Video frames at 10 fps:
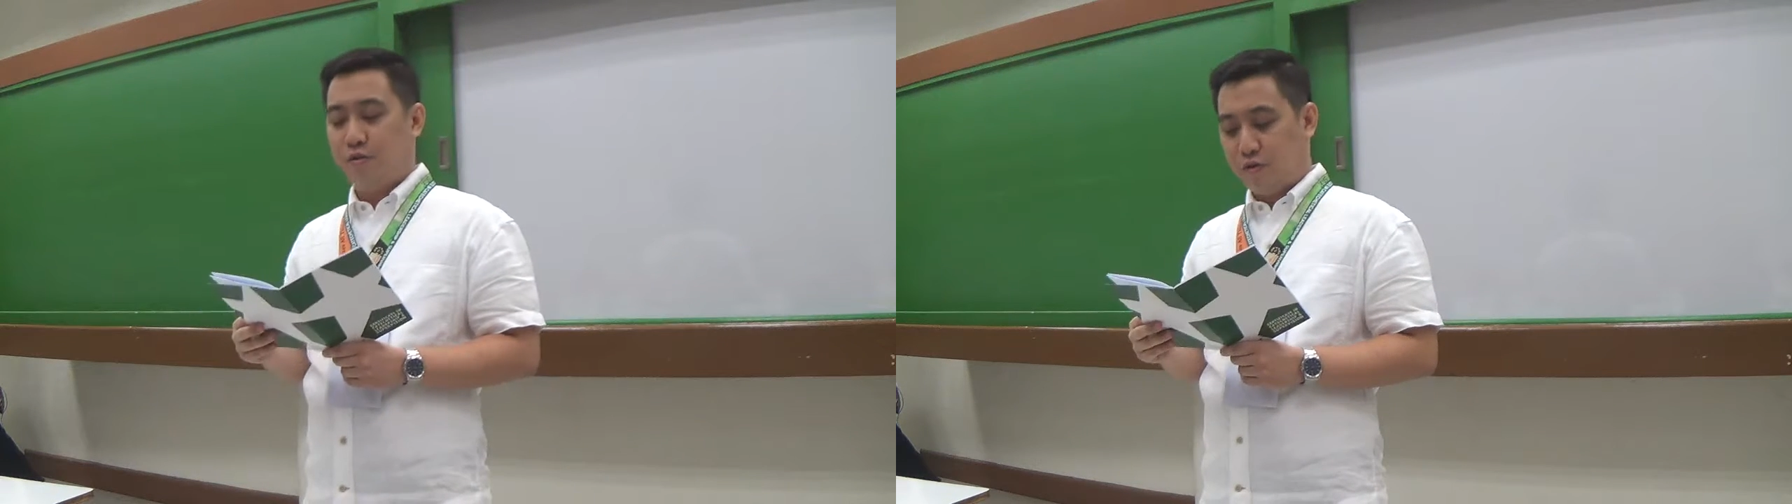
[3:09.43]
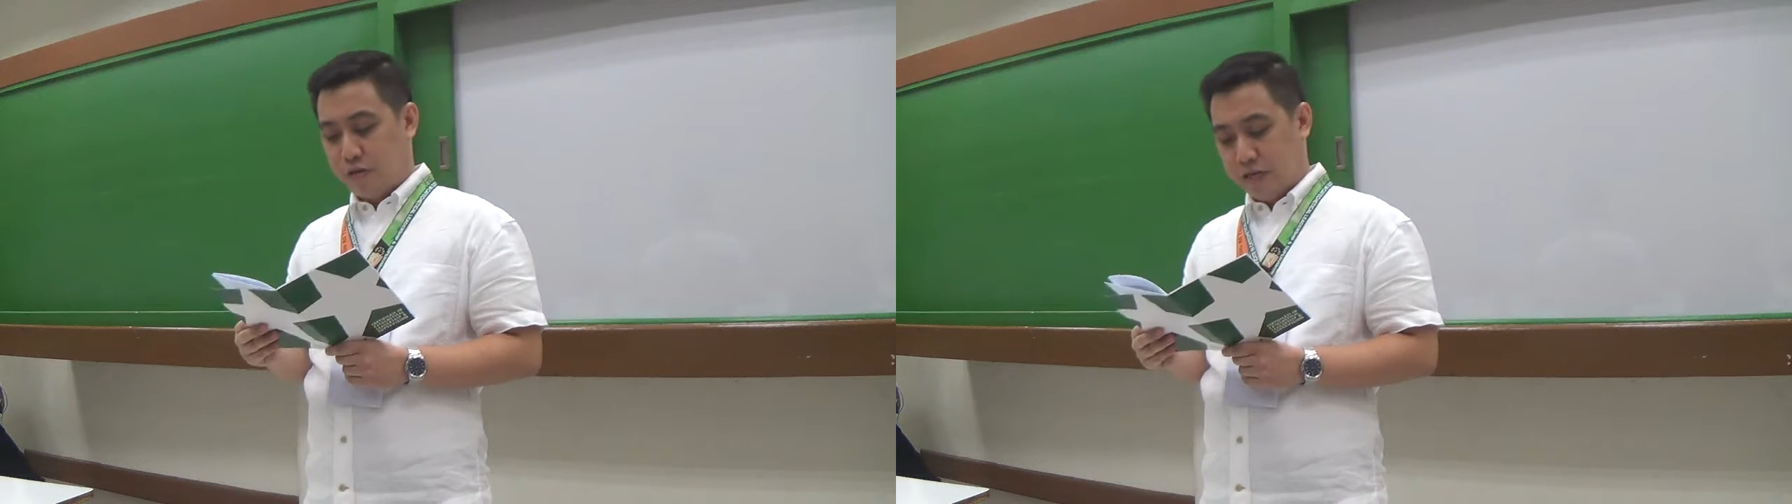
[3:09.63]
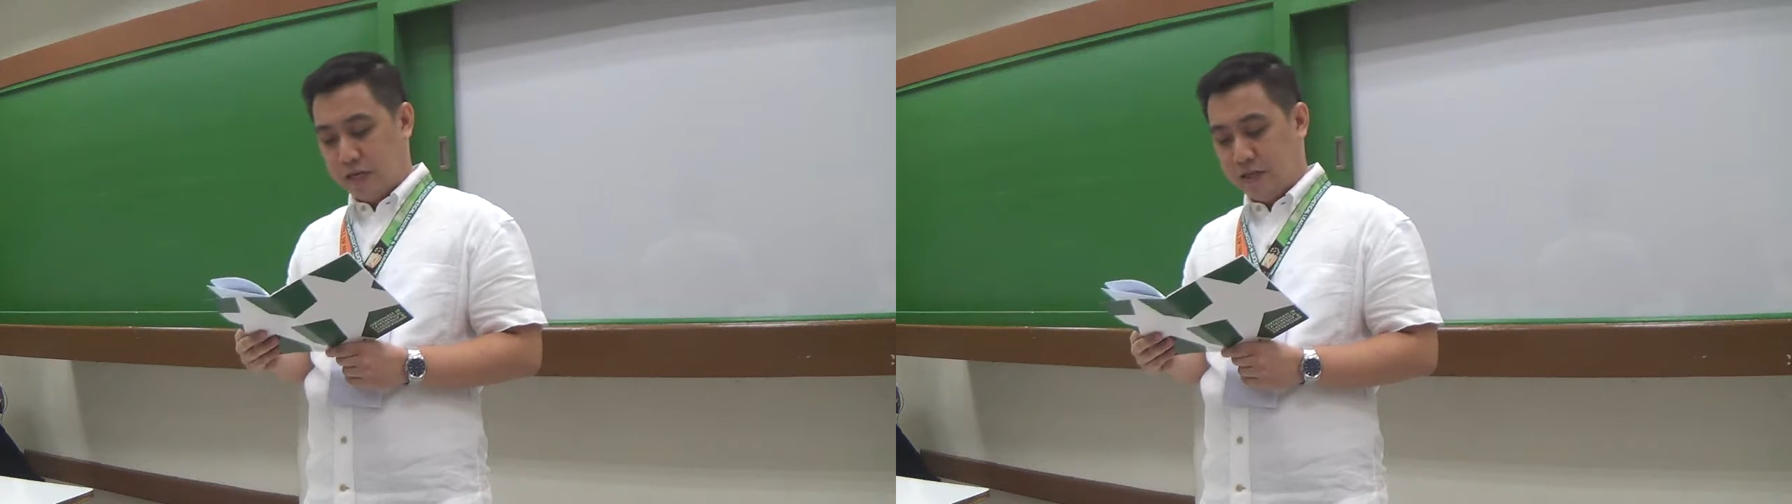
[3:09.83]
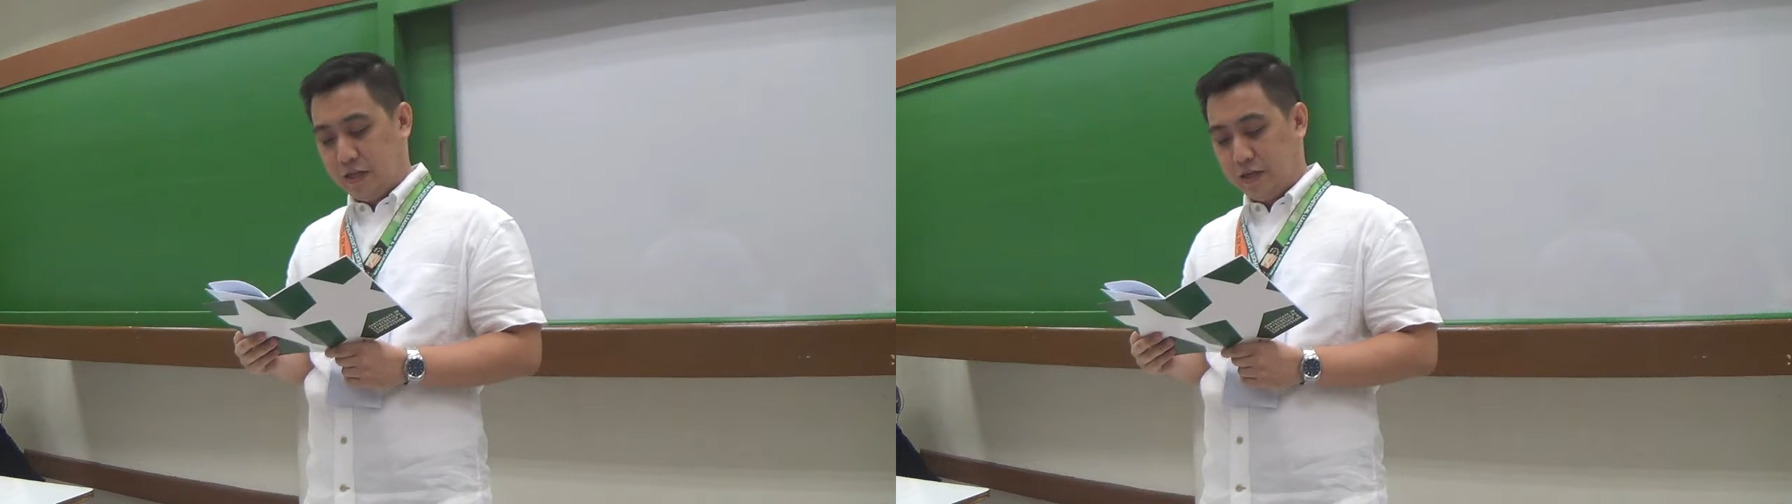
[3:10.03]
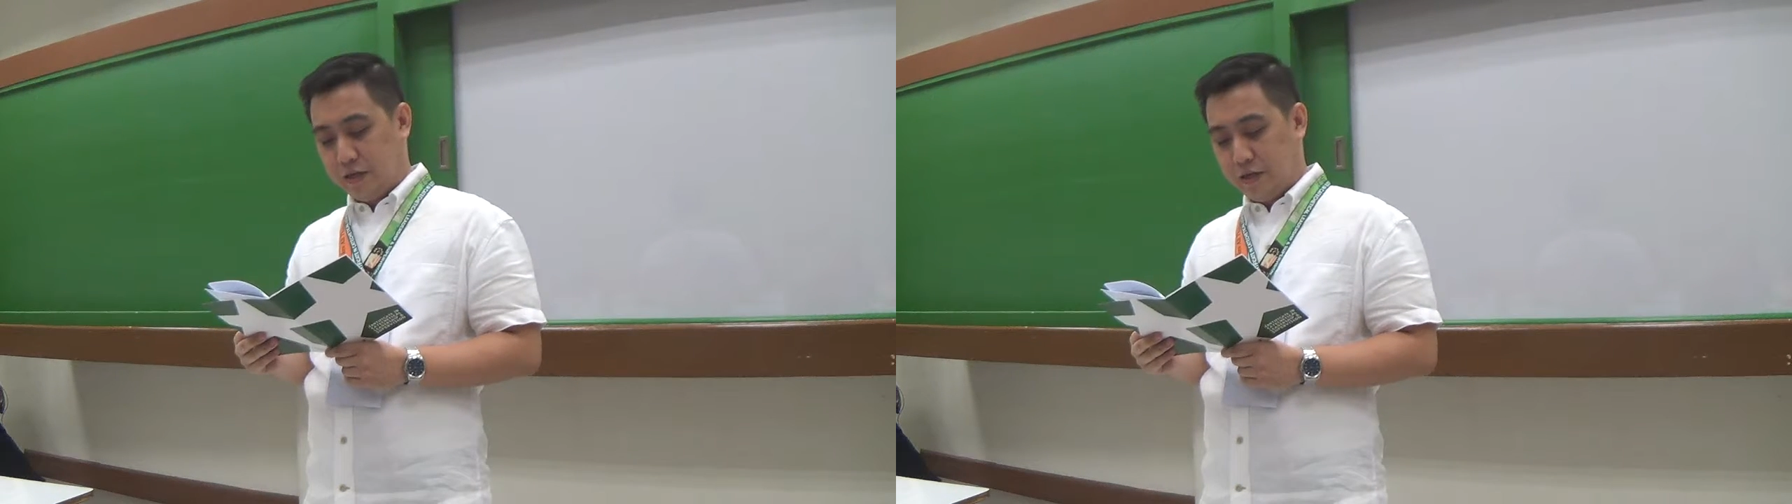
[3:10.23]
or a
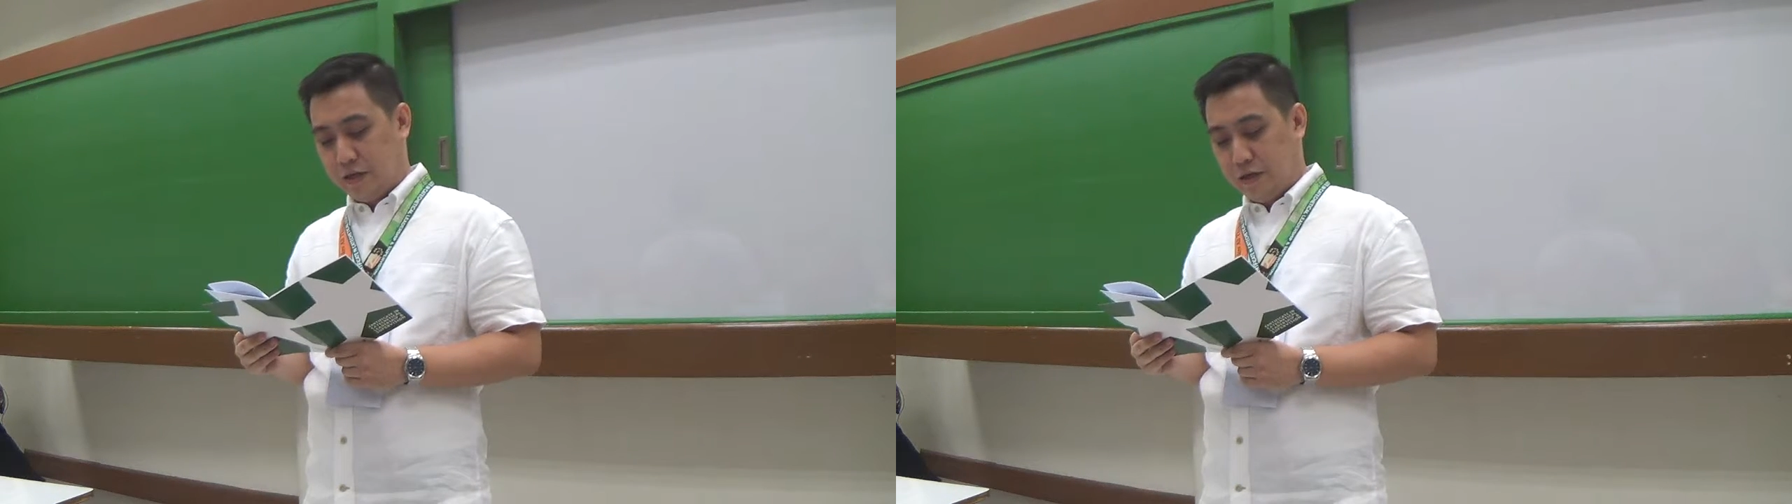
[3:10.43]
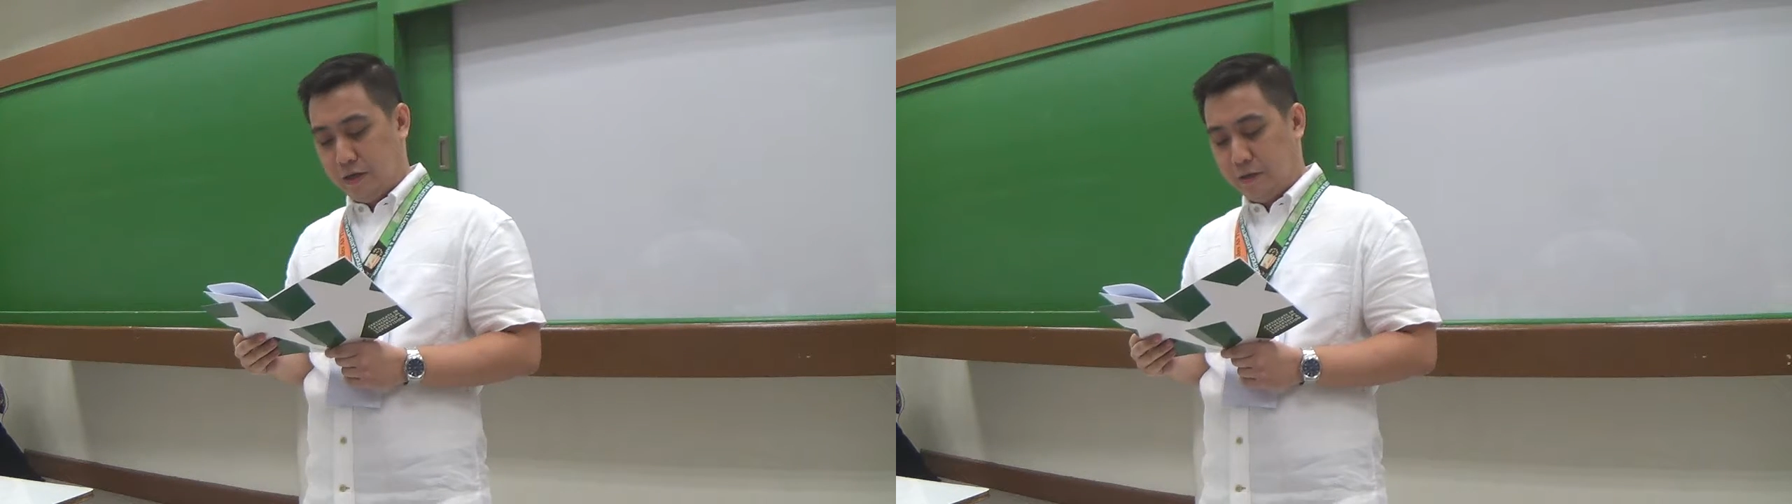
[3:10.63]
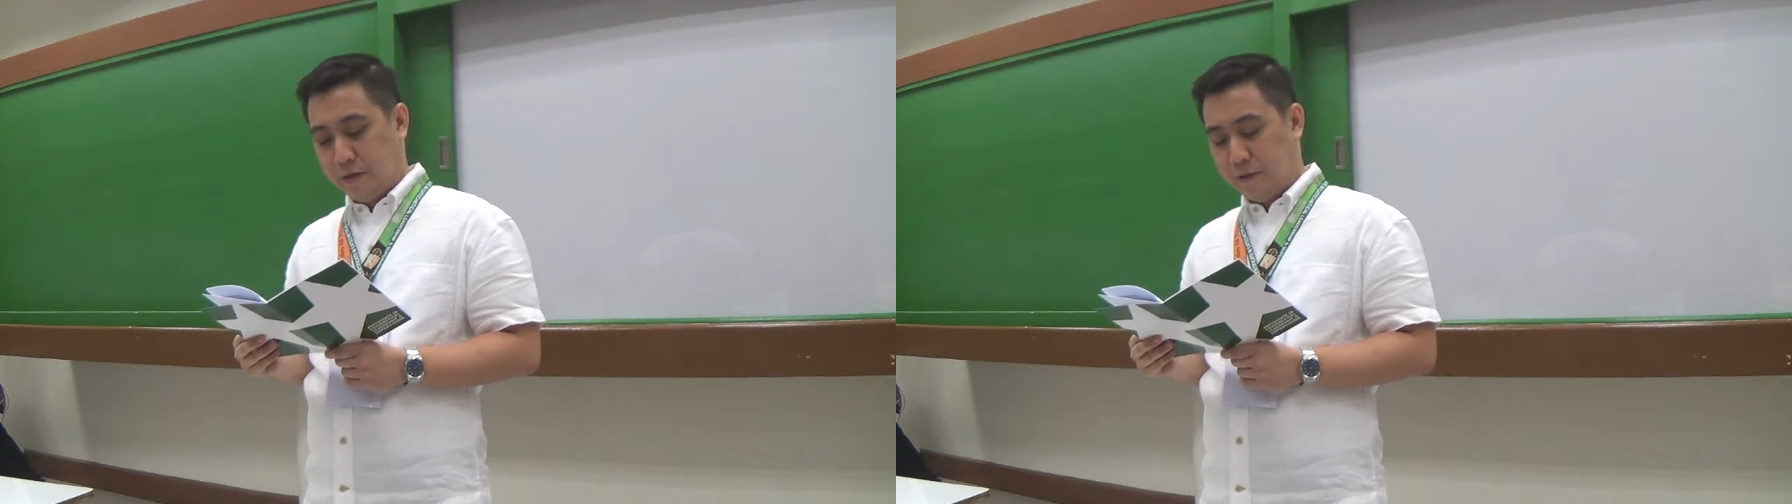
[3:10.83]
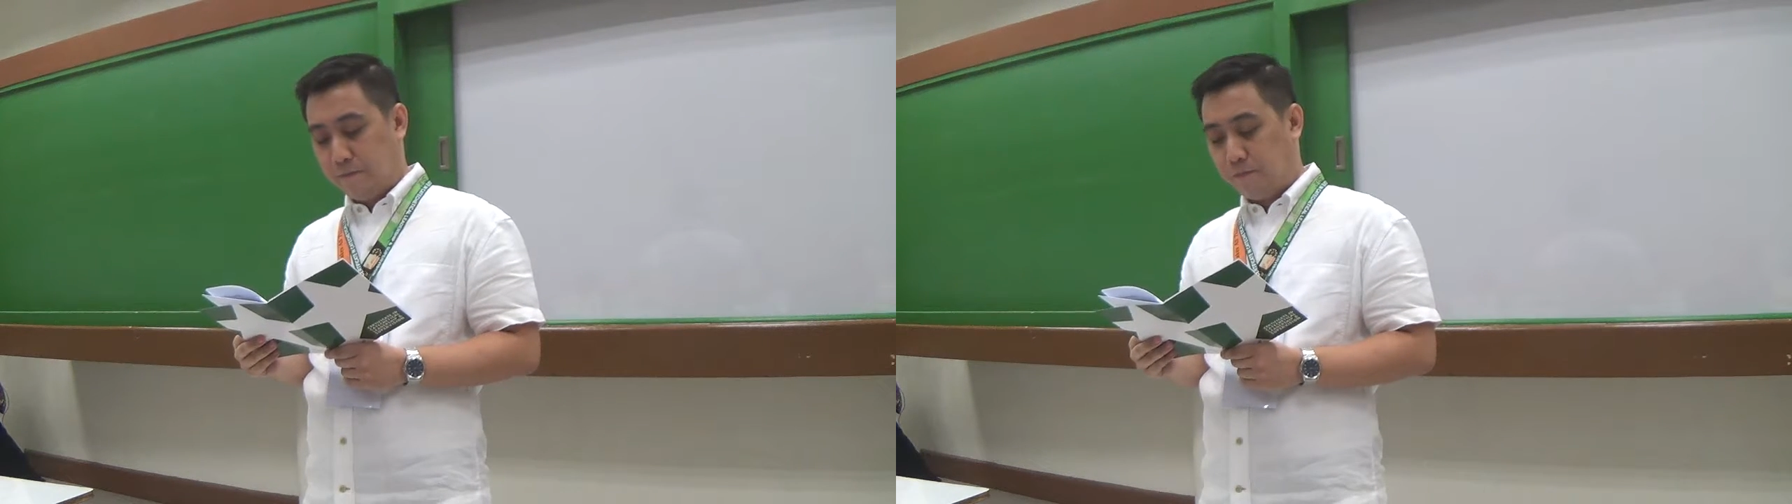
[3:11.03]
catechetical leader.